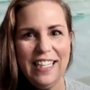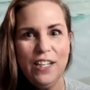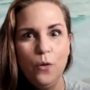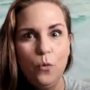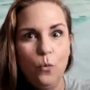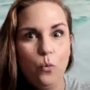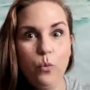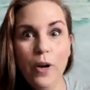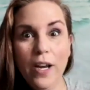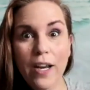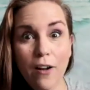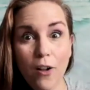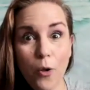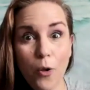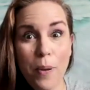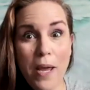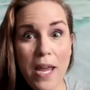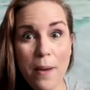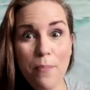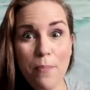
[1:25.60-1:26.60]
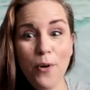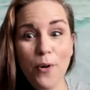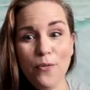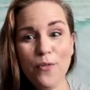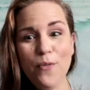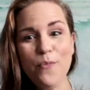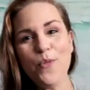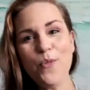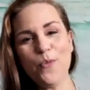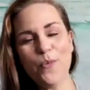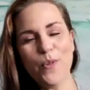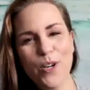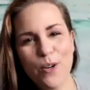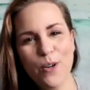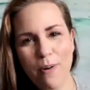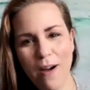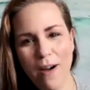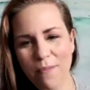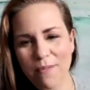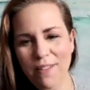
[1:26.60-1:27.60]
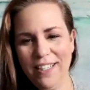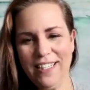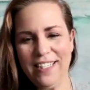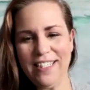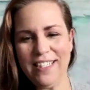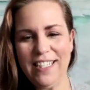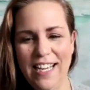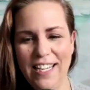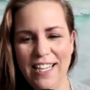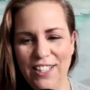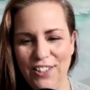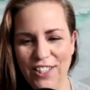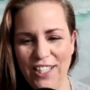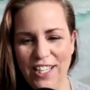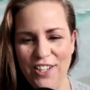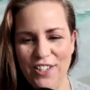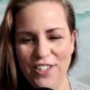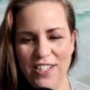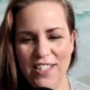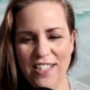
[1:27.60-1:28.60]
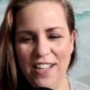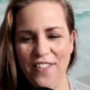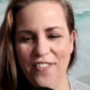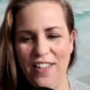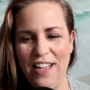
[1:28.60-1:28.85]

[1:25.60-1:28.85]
real people from the real public to kind of look at your stuff,